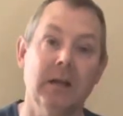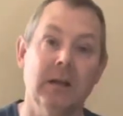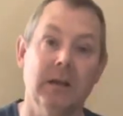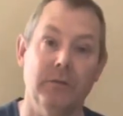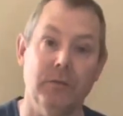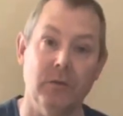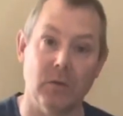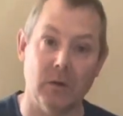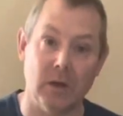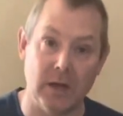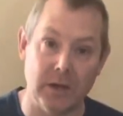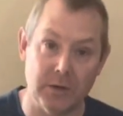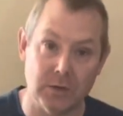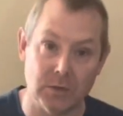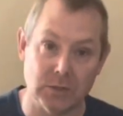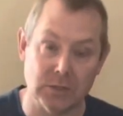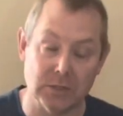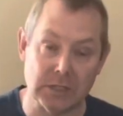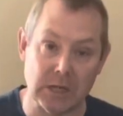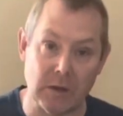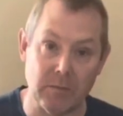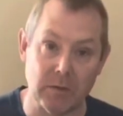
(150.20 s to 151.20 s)
If you're on your
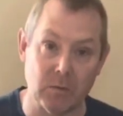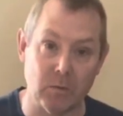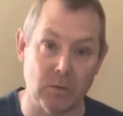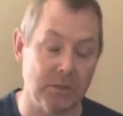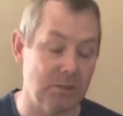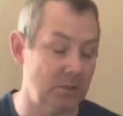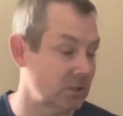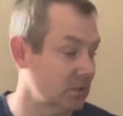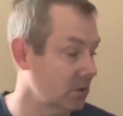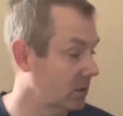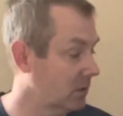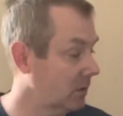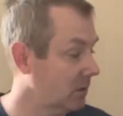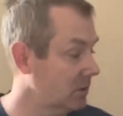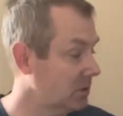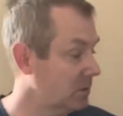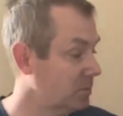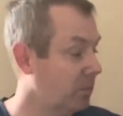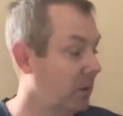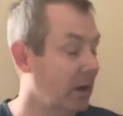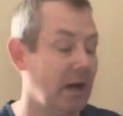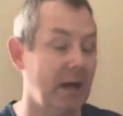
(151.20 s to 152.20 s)
stomach, which is a good
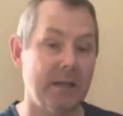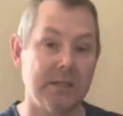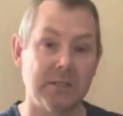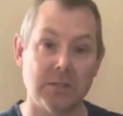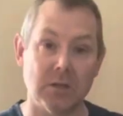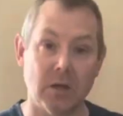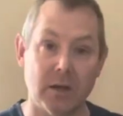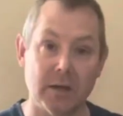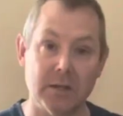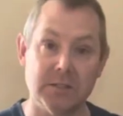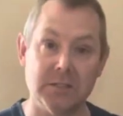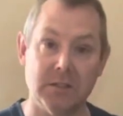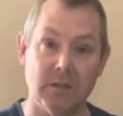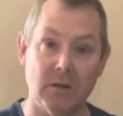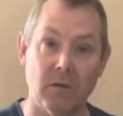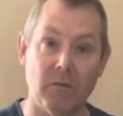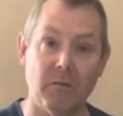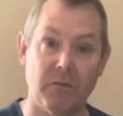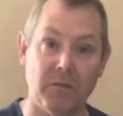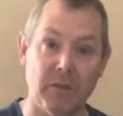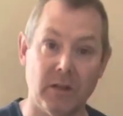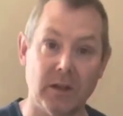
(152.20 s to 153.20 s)
spot as long as you
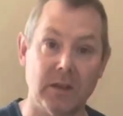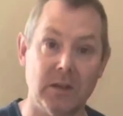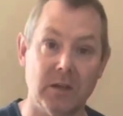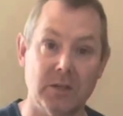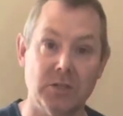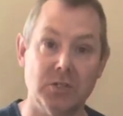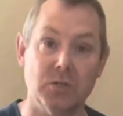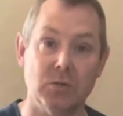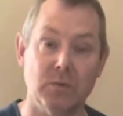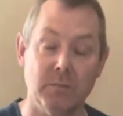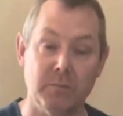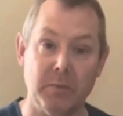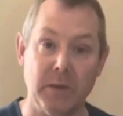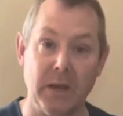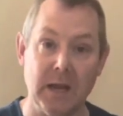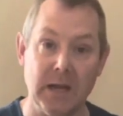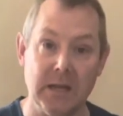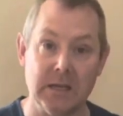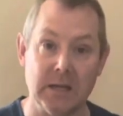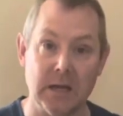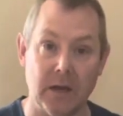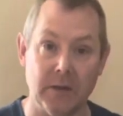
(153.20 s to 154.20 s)
don't feel like you're shooting
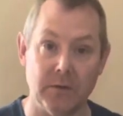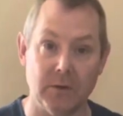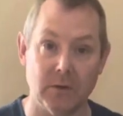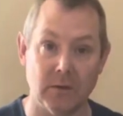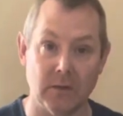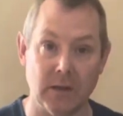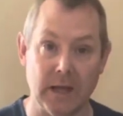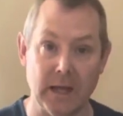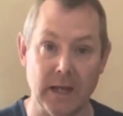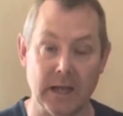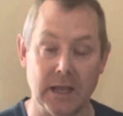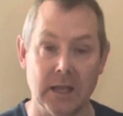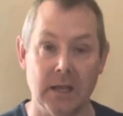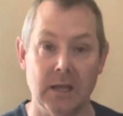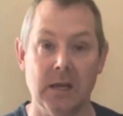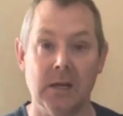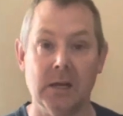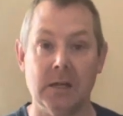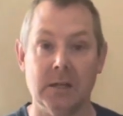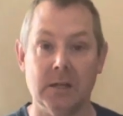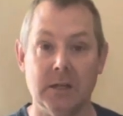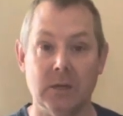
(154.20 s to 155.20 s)
pain down your leg,
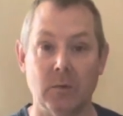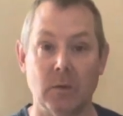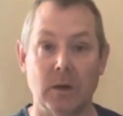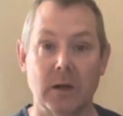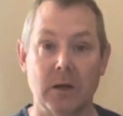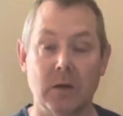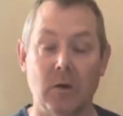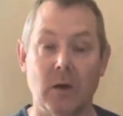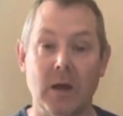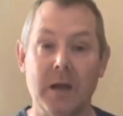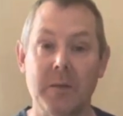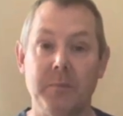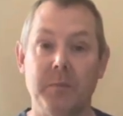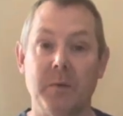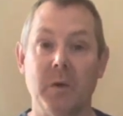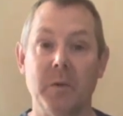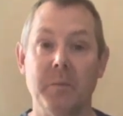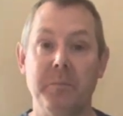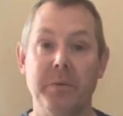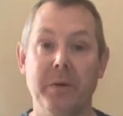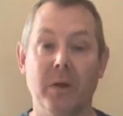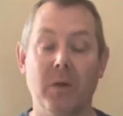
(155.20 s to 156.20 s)
you want to go ahead and put
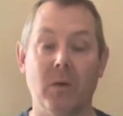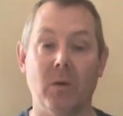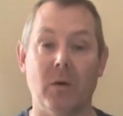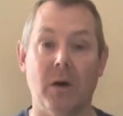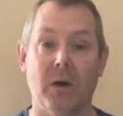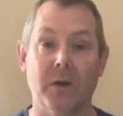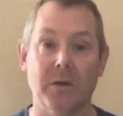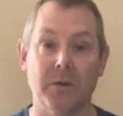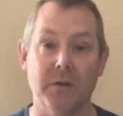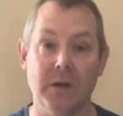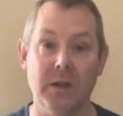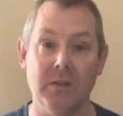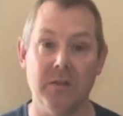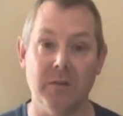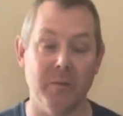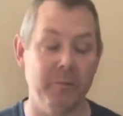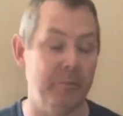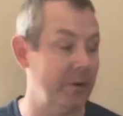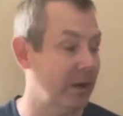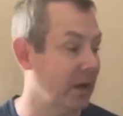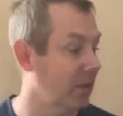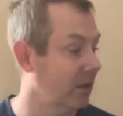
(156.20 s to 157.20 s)
a pillow underneath your
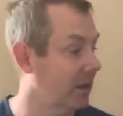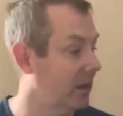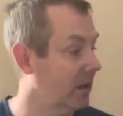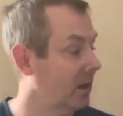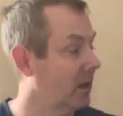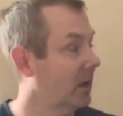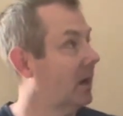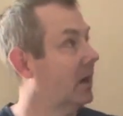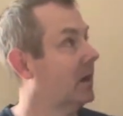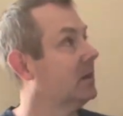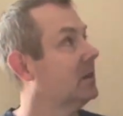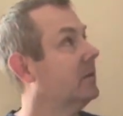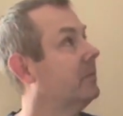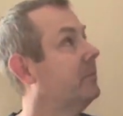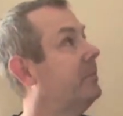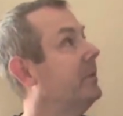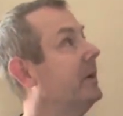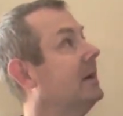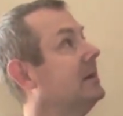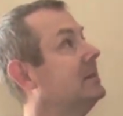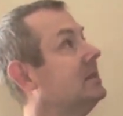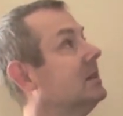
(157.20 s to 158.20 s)
belly to
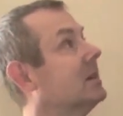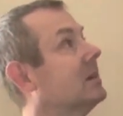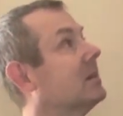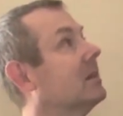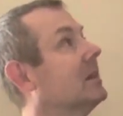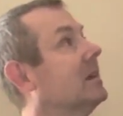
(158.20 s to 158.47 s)
basically